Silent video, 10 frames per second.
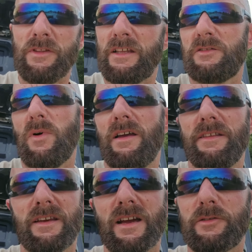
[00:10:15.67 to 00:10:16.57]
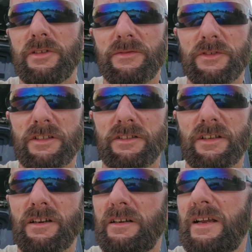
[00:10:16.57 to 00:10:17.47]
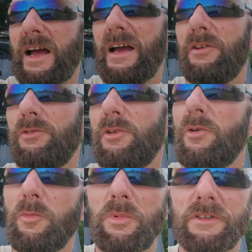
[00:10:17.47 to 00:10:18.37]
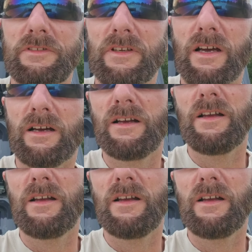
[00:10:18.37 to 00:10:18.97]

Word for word: that's why they got rid of it in there. I don't know, but uh,